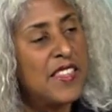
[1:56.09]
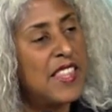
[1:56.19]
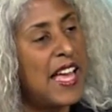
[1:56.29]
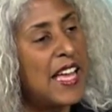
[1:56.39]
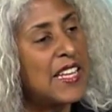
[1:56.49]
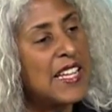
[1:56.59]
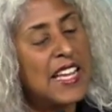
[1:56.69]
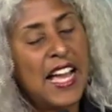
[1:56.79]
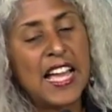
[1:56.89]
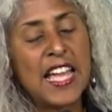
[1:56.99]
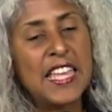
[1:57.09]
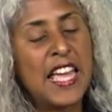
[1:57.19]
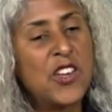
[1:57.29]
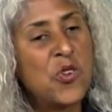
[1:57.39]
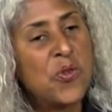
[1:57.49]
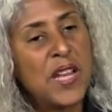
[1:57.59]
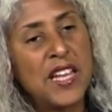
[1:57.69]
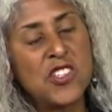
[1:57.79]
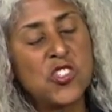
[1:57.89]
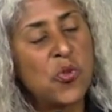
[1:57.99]
that again
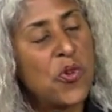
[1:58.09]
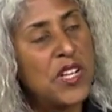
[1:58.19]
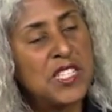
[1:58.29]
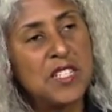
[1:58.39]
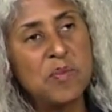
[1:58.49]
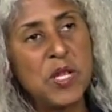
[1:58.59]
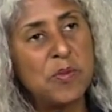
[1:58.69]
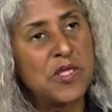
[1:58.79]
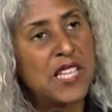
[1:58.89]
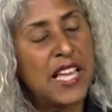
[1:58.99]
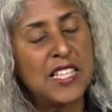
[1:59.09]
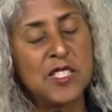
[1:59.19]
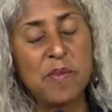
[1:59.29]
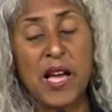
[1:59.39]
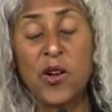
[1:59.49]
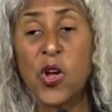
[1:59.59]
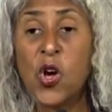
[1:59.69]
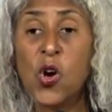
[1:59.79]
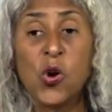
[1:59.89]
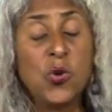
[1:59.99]
create stories in people's heads about
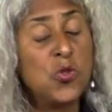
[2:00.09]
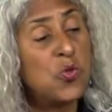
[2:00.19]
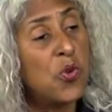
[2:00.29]
who's